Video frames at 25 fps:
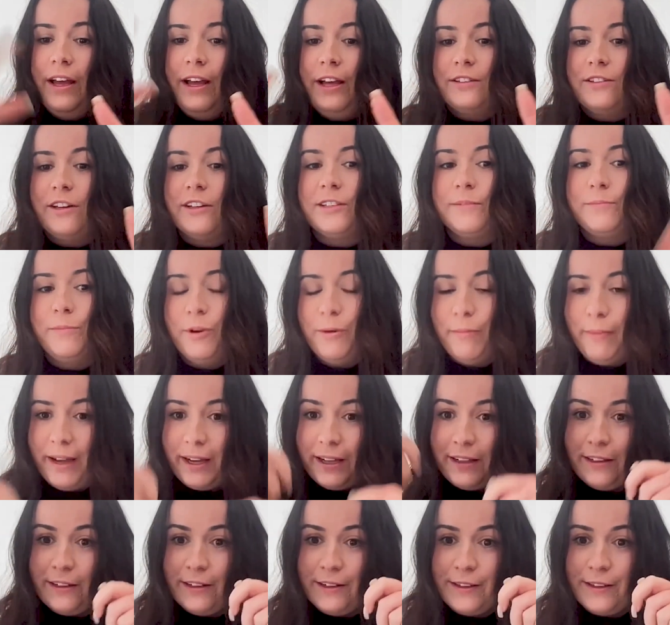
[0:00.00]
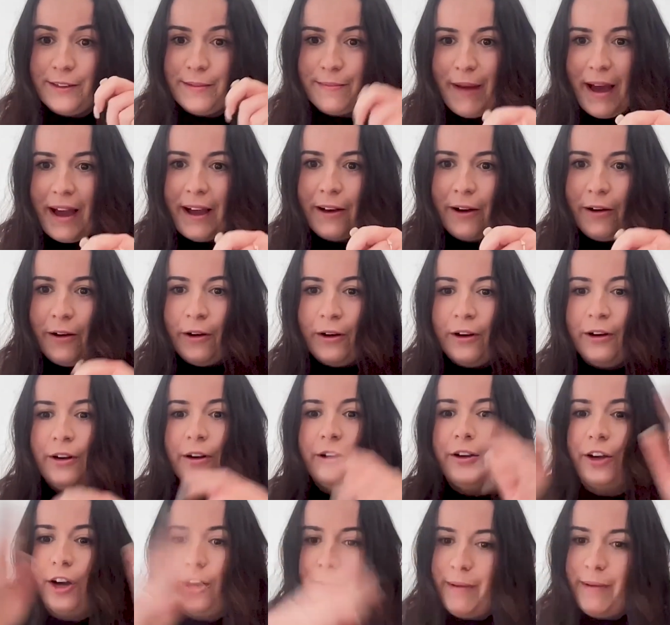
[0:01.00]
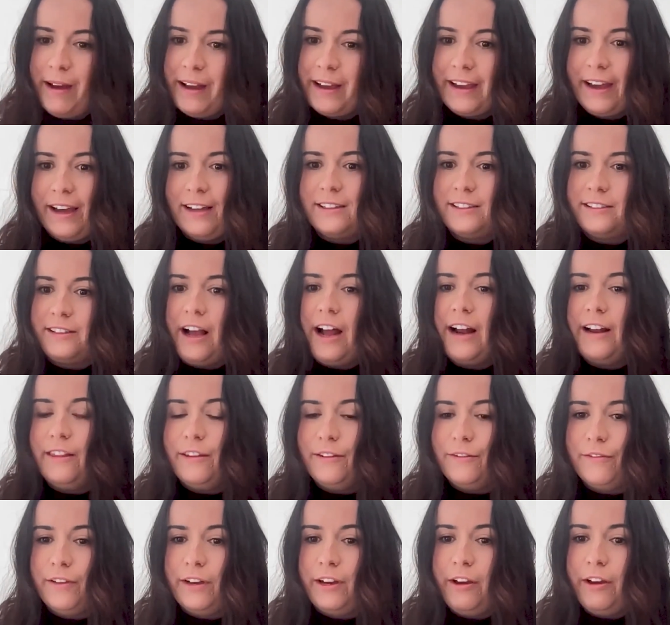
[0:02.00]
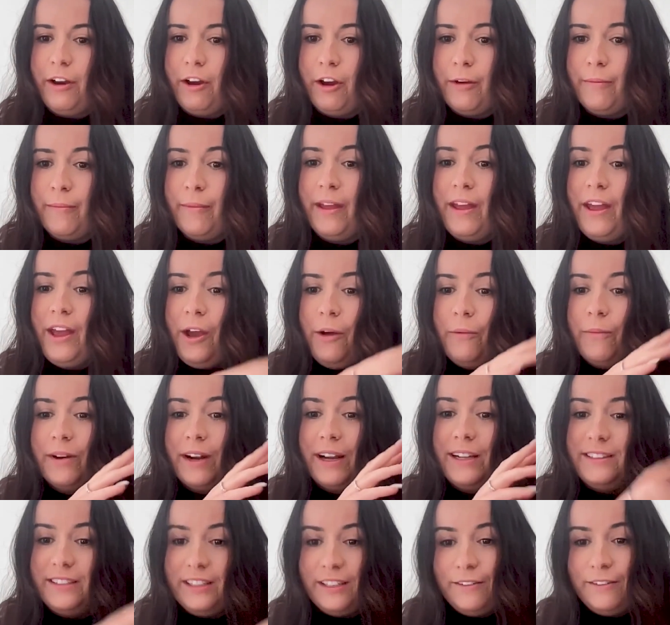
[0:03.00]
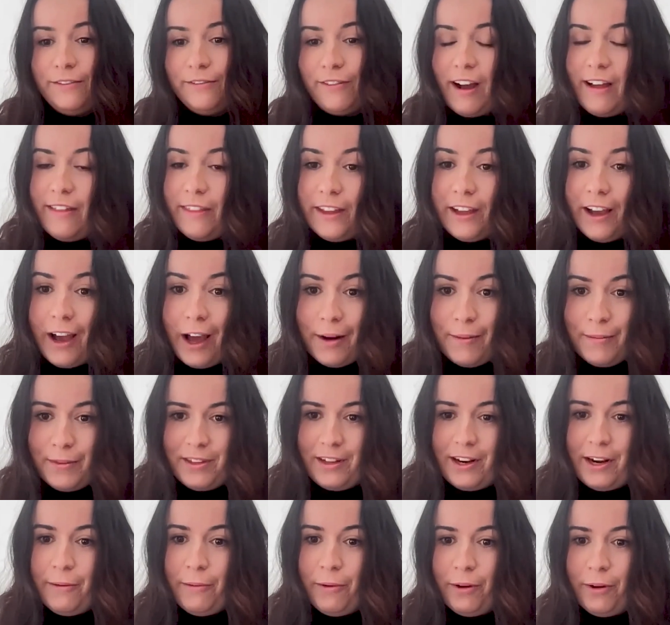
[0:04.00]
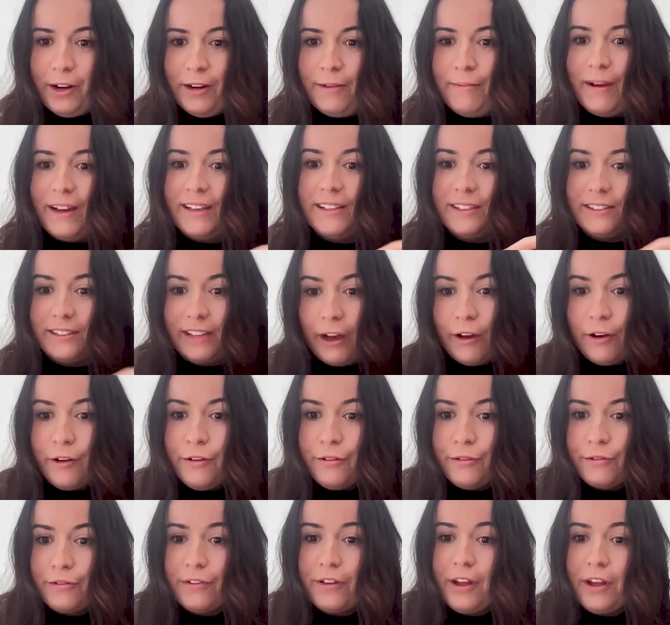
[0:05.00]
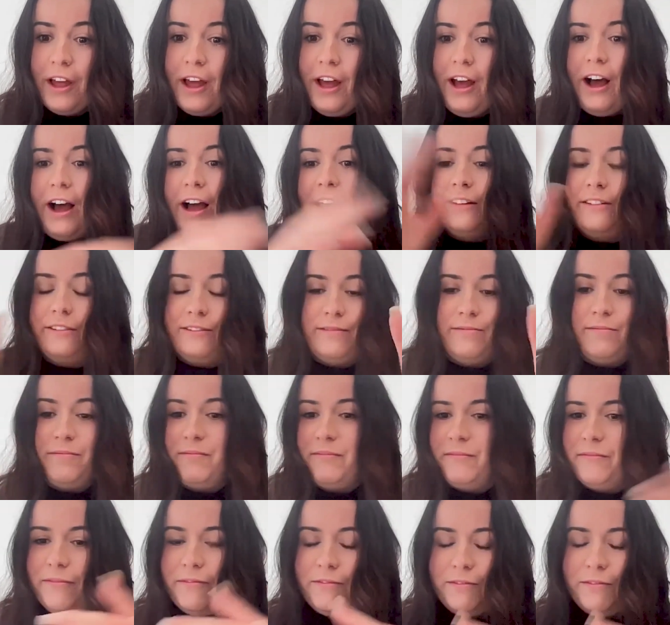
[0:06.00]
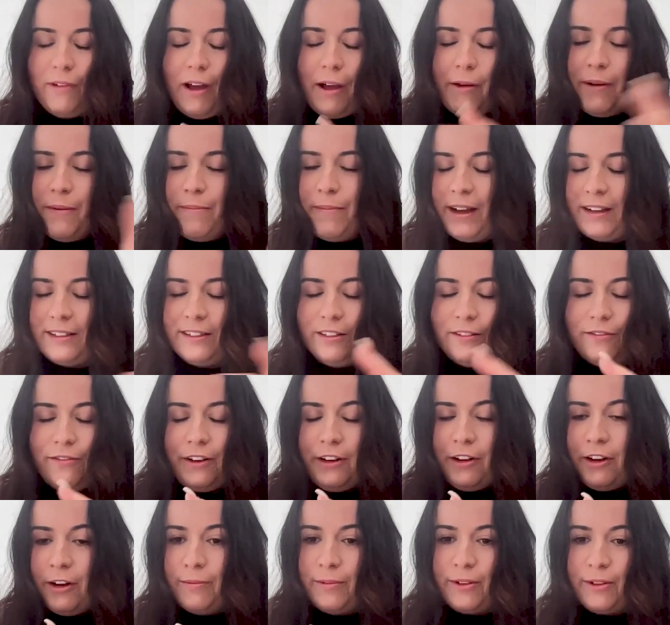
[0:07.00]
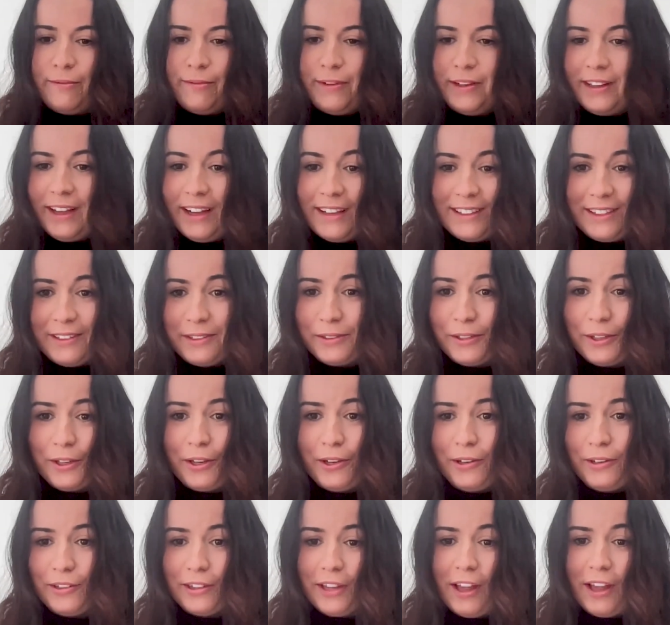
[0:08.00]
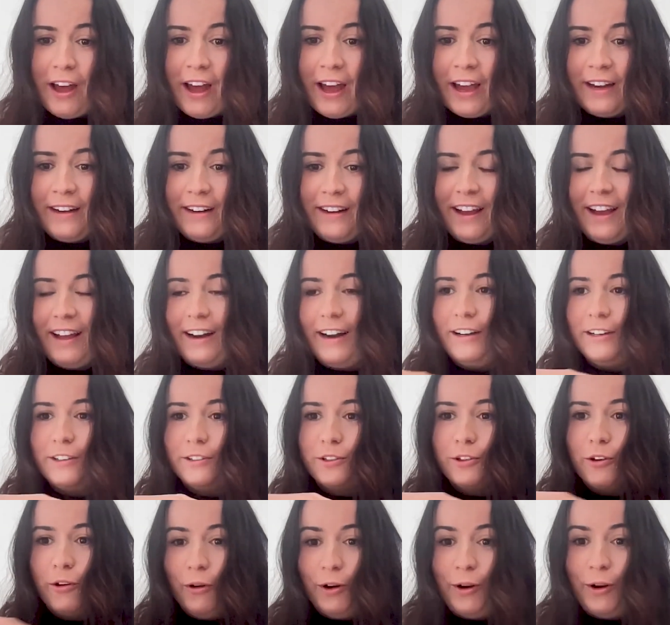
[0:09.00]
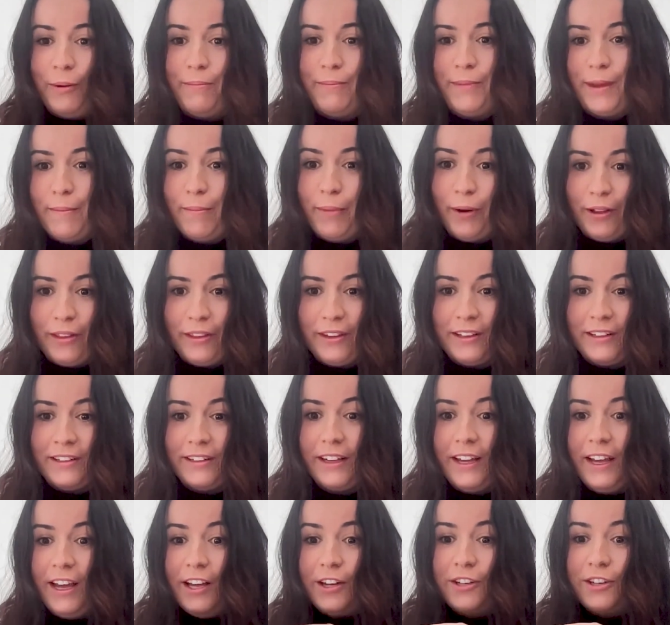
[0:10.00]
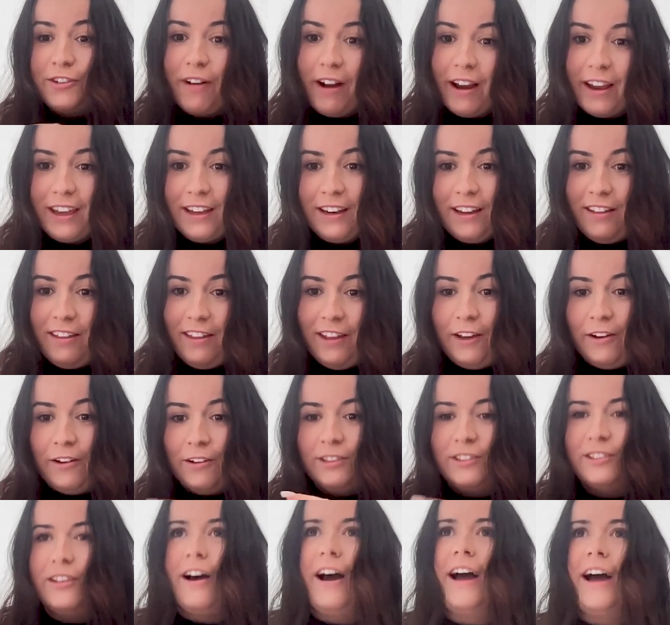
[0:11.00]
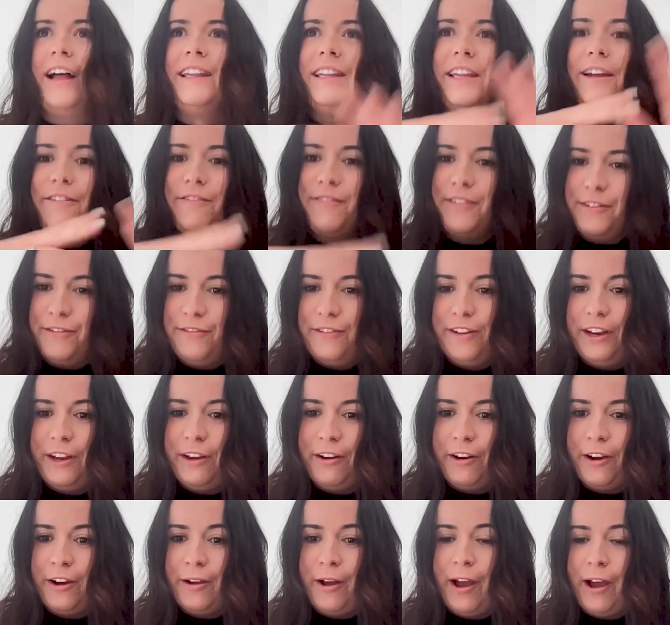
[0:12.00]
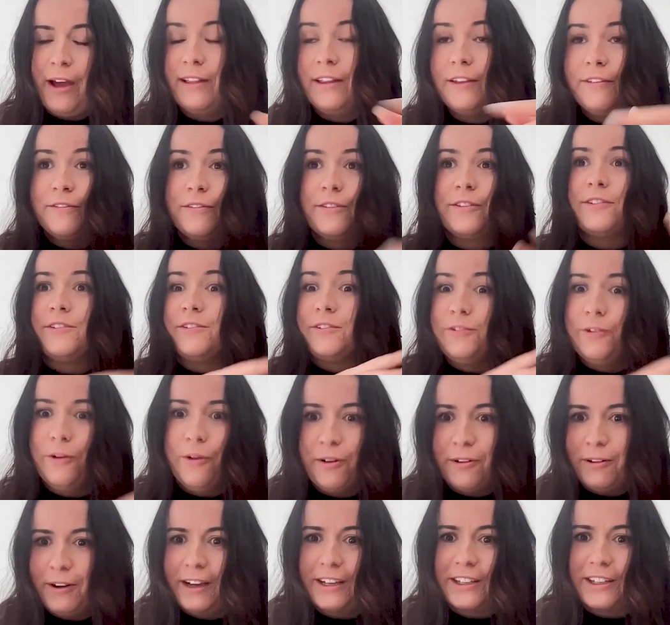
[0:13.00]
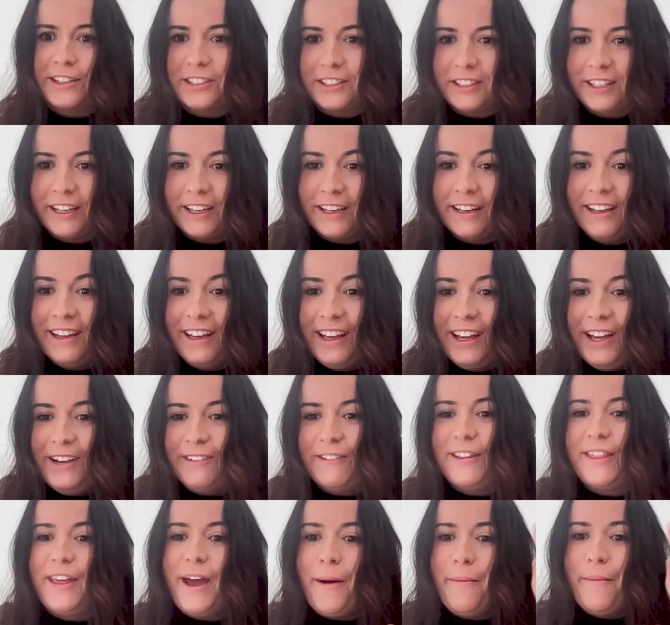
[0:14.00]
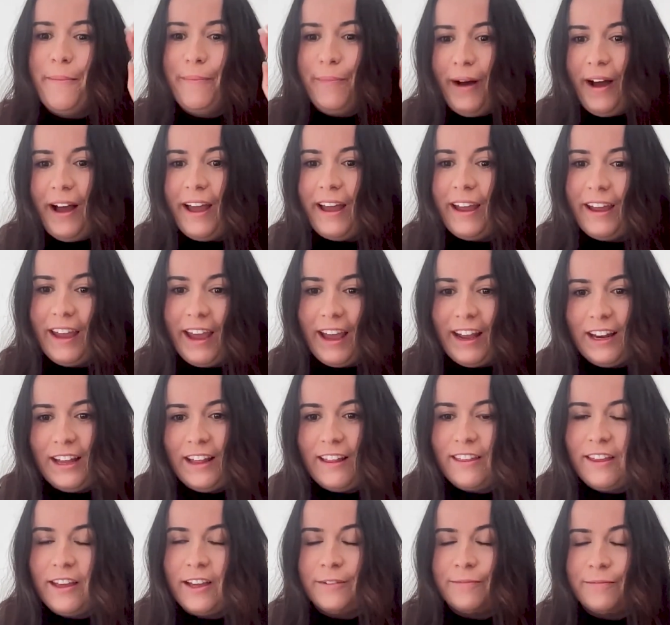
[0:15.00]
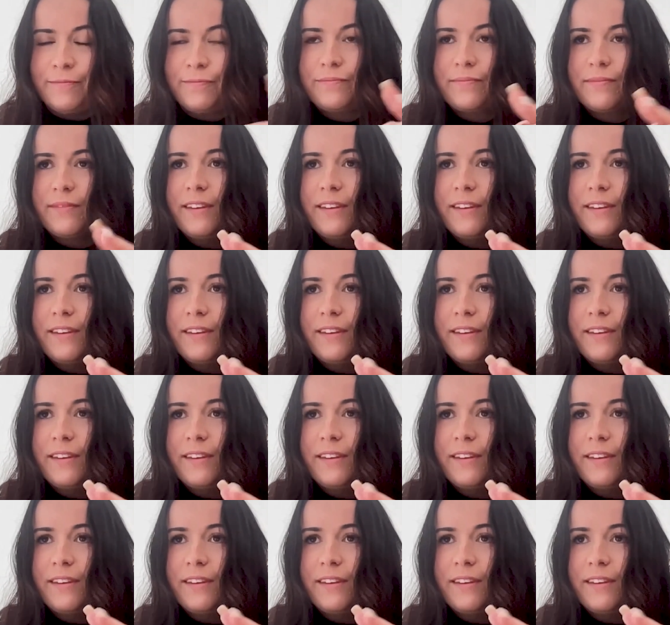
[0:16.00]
So I had to put my clothes back on, go back outside of the fitting room. When I did find the items that I wanted myself, I went back to the fitting room and realized there was a huge line and I just couldn't be bothered trying anything on. So I left the fitting room. I left the store actually without buying anything.